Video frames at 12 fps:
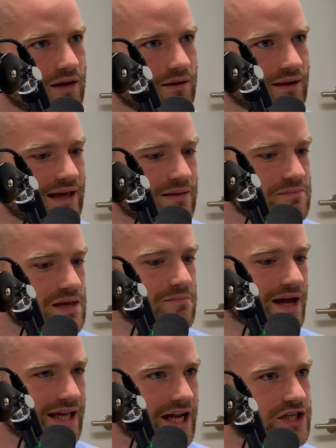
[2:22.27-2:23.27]
can be
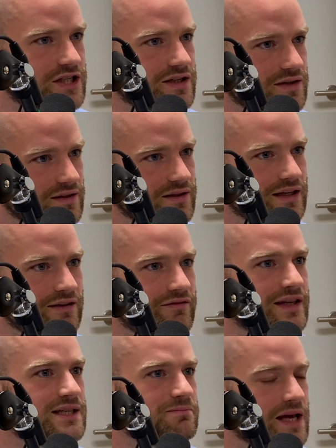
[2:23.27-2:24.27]
managed in
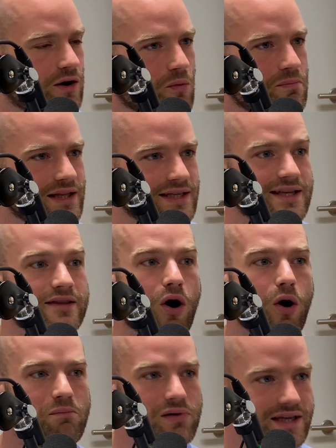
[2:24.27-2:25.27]
these big companies and
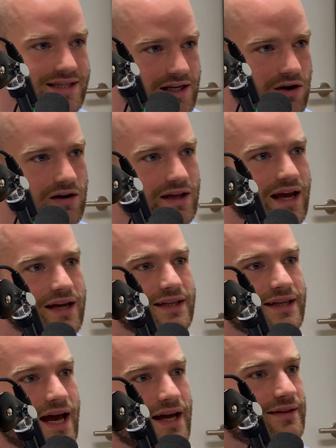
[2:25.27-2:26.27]
how political can
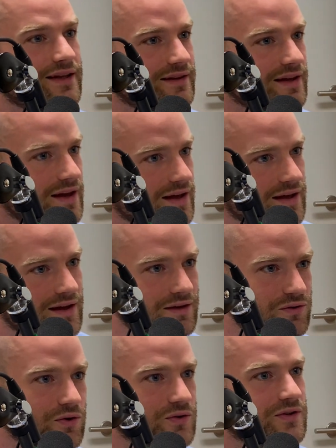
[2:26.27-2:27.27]
it get, and,
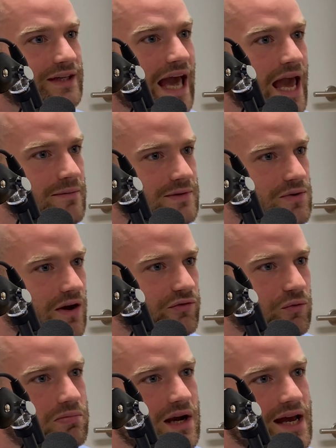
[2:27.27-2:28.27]
you know, the games you have
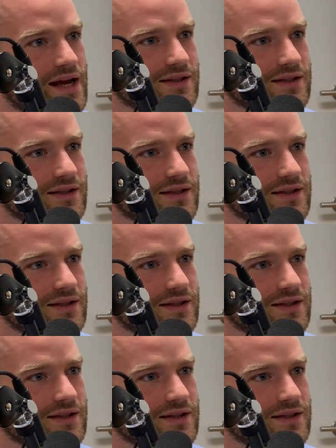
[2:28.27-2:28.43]
to play and